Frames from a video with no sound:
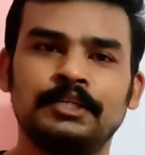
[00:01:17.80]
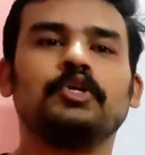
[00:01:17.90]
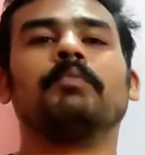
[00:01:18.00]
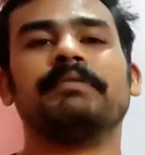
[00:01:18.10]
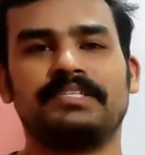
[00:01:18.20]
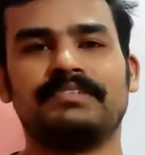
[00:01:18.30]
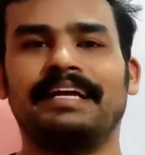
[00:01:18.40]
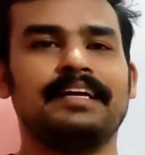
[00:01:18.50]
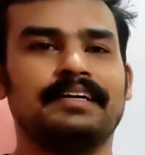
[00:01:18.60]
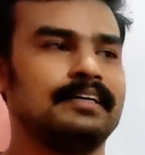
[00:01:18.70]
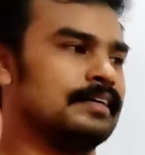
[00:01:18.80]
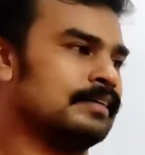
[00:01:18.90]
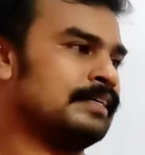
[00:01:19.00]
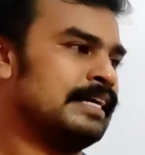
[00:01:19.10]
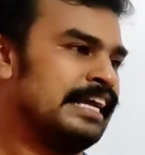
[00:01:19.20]
topics like
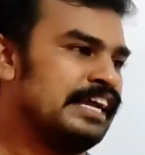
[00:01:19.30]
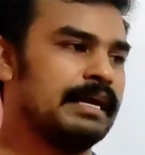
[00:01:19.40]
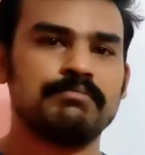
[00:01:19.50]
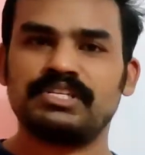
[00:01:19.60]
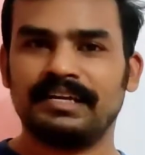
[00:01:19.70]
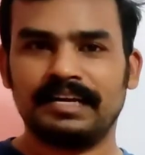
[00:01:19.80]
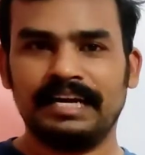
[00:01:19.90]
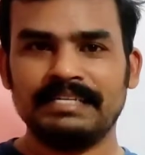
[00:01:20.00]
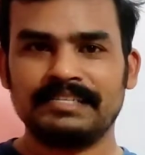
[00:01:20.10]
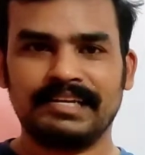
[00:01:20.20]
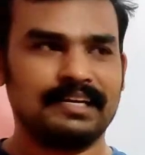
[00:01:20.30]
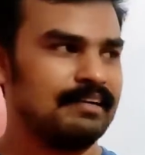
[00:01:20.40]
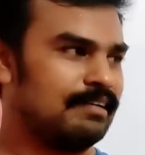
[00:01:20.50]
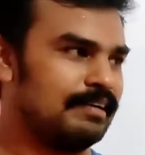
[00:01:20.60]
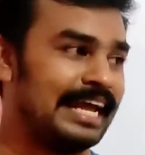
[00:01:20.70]
M circle, N
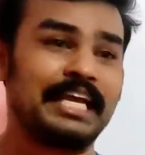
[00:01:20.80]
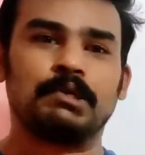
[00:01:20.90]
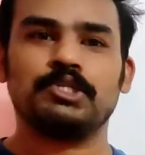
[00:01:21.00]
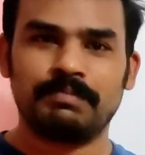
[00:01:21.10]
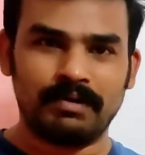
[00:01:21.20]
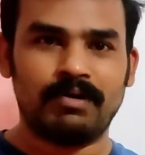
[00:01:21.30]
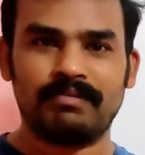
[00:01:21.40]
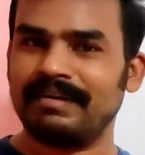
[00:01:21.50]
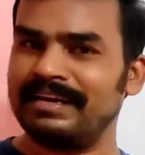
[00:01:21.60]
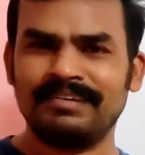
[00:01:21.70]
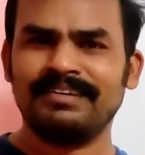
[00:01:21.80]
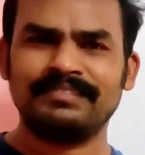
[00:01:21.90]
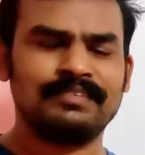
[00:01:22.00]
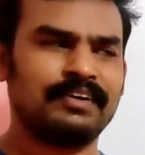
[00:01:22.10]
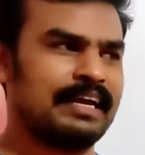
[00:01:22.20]
circle, Nyquist plot, right now.
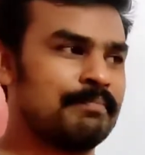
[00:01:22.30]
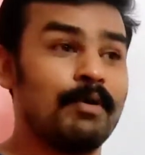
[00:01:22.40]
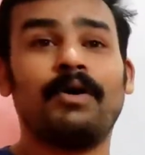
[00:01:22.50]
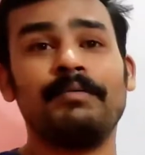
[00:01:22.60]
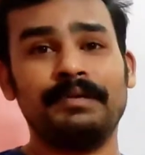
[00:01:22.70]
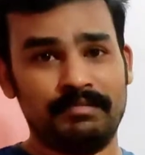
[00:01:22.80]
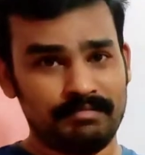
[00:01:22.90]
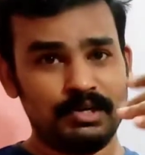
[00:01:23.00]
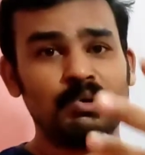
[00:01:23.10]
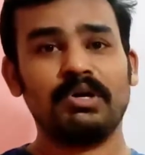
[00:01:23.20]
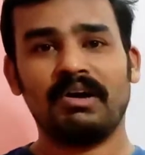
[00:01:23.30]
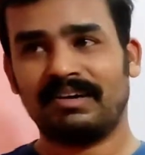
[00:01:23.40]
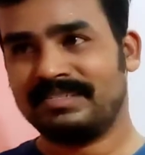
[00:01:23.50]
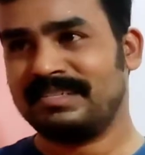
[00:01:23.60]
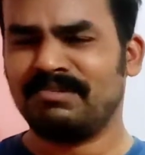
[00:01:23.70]
Okay, I mean root
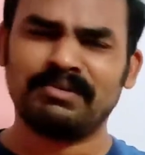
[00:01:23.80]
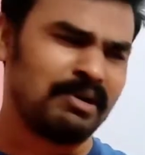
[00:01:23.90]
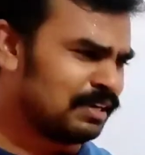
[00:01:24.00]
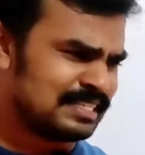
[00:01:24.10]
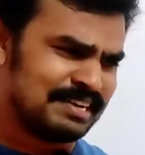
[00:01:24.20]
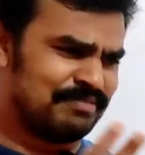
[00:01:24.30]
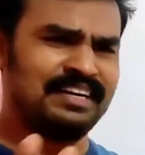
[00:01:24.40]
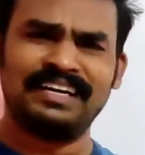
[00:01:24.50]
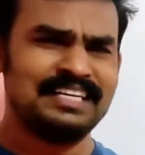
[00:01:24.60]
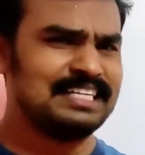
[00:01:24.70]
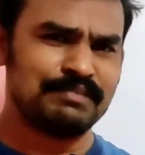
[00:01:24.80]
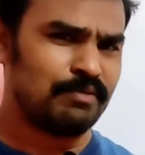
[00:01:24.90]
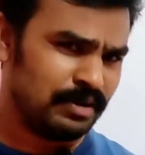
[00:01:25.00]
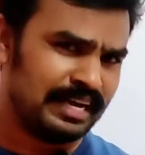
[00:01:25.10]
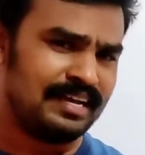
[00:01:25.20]
locus definitely it
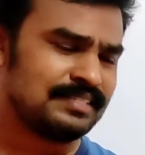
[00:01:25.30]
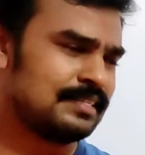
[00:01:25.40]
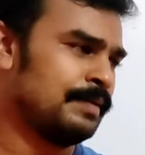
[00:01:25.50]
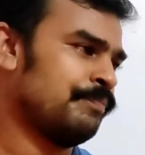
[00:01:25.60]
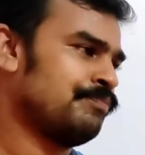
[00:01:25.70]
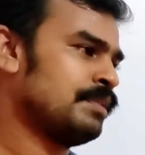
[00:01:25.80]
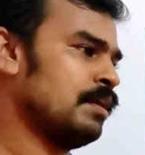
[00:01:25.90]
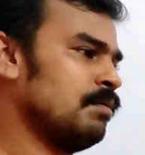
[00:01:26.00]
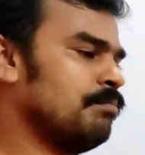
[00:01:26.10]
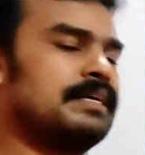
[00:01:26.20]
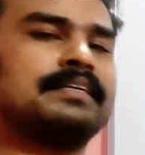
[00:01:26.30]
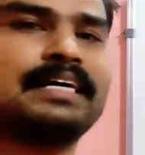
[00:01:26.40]
won't ask, but